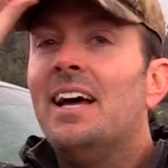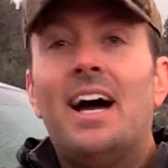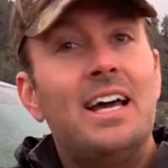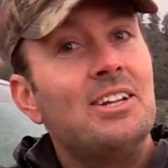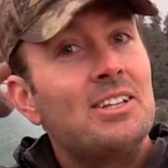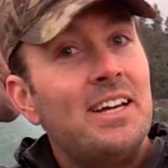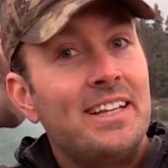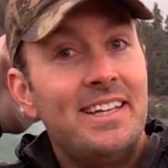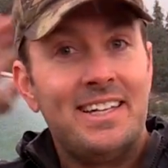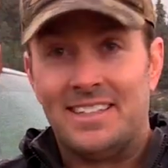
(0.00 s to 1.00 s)
I look
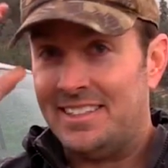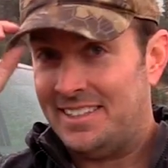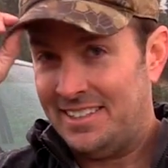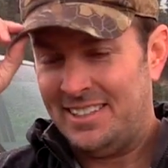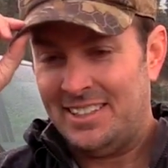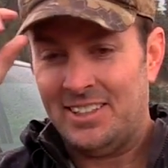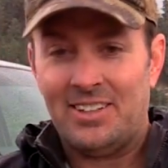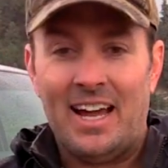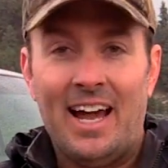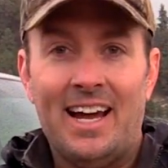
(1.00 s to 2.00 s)
like this. A
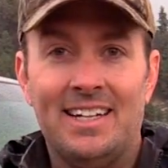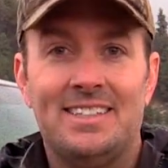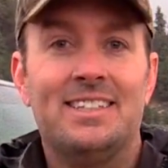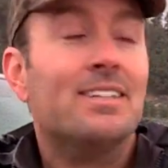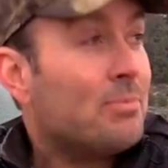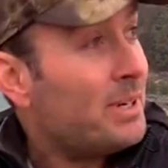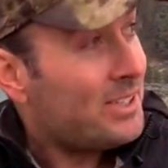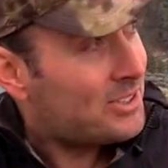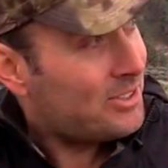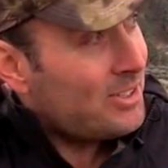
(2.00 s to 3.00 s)
little hat. And
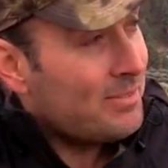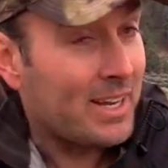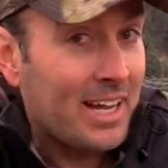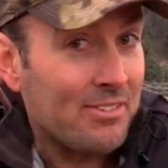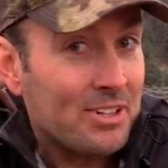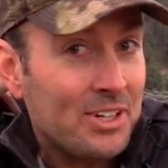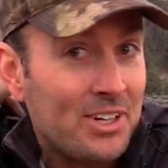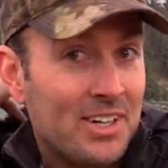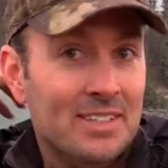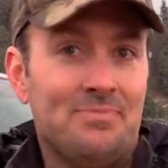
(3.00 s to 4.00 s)
pretty soon, I might have the
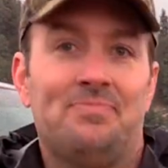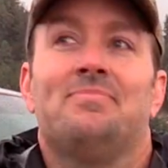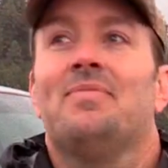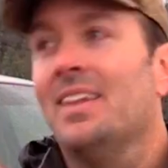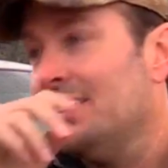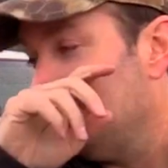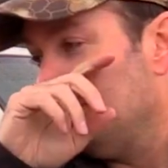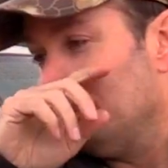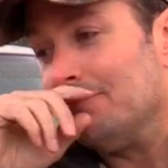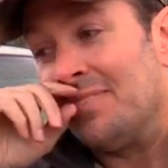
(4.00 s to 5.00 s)
hood on.
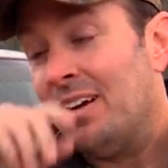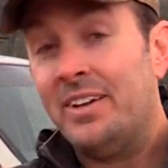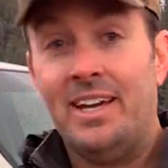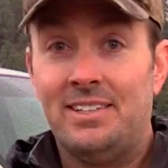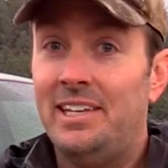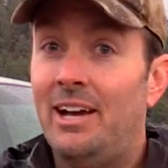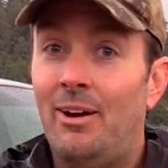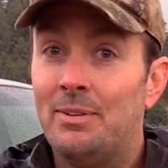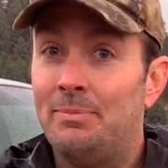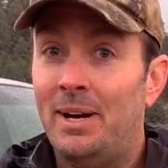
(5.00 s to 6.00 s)
Okay, see how
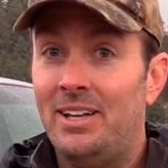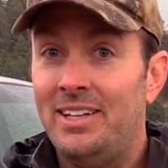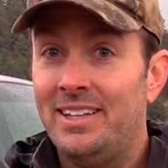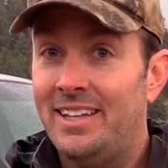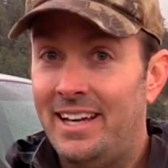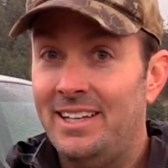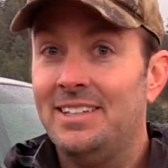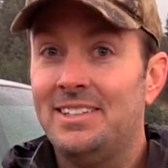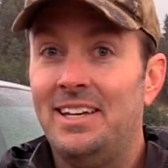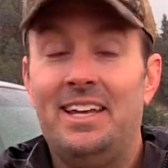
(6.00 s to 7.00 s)
I'm smiling? That
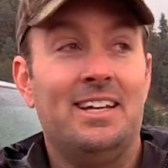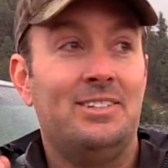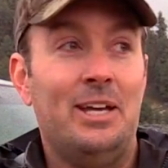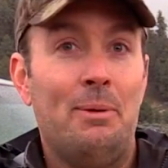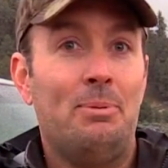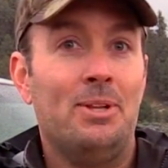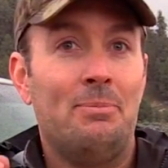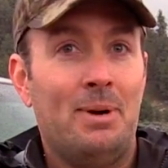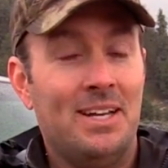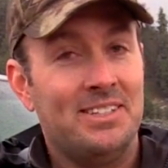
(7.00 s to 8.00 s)
is an example
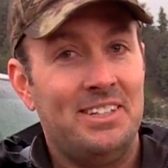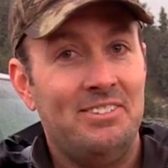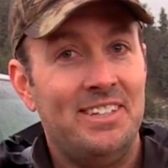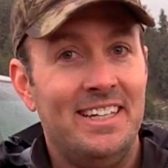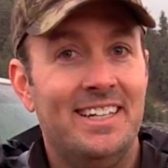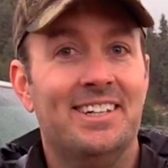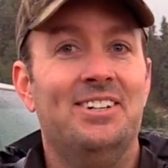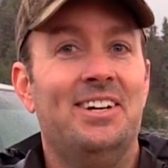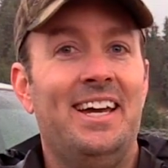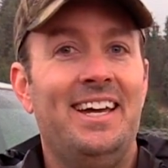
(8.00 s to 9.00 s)
of positivity,
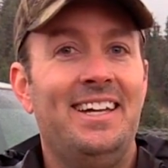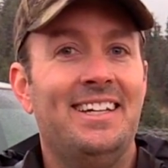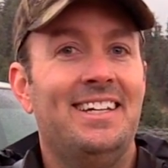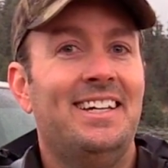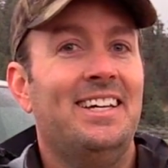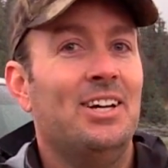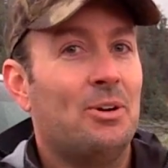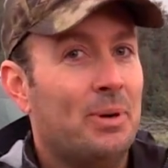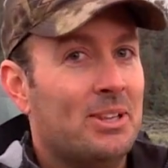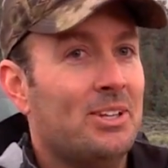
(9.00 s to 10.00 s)
okay? A
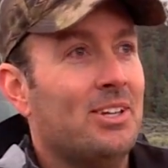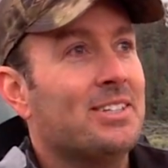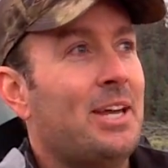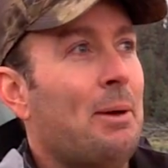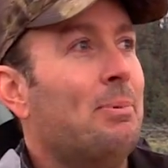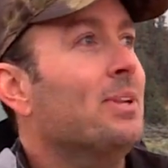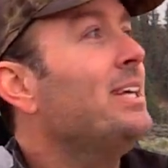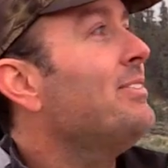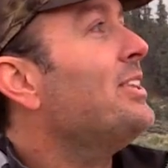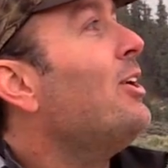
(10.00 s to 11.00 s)
quick little example.
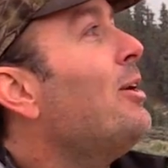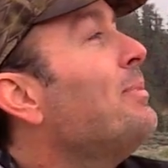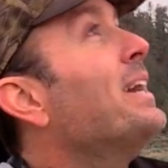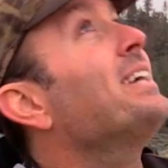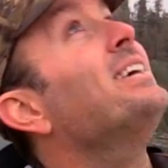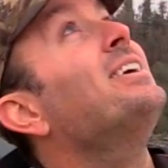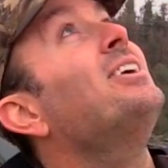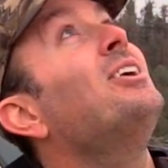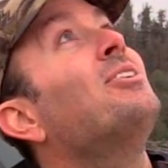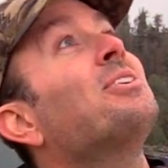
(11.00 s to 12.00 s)
Even though I'm like,
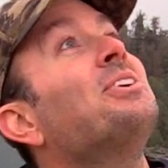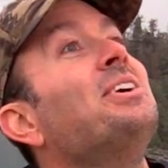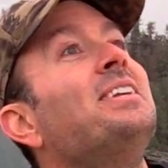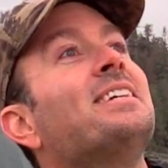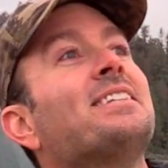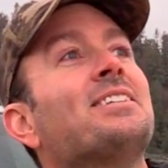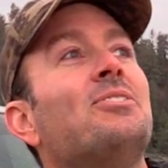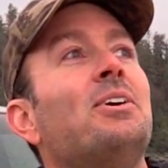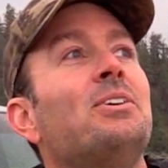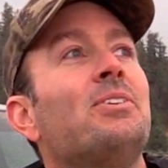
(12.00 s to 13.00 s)
oh goodness, it's
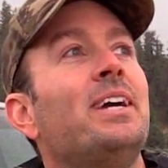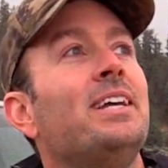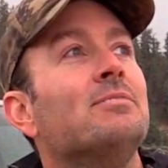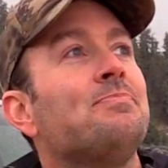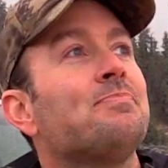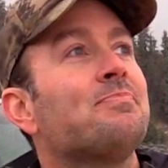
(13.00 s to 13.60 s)
going to rain.